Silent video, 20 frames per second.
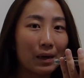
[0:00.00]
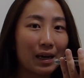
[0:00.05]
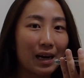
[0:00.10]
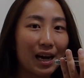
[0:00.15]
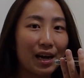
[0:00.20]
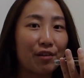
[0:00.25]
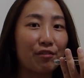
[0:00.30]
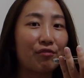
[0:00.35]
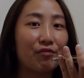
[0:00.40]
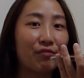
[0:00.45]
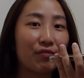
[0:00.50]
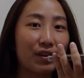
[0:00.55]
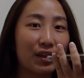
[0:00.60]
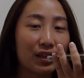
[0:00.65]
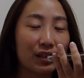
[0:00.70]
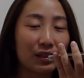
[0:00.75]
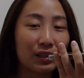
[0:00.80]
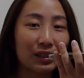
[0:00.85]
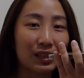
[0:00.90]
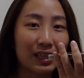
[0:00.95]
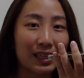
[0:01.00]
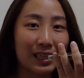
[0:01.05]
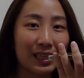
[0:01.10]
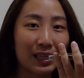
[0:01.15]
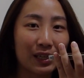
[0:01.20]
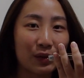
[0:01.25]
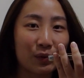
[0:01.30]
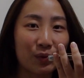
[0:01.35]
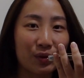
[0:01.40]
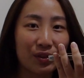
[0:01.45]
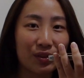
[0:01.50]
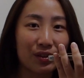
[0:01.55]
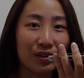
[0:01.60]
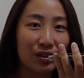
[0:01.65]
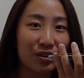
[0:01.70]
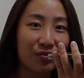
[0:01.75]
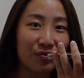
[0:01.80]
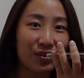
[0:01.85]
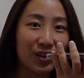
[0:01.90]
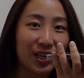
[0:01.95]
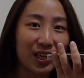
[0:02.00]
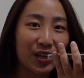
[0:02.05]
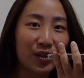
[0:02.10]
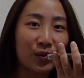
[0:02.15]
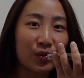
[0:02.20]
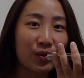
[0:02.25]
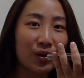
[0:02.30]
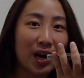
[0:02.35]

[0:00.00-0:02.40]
I feel like with this video,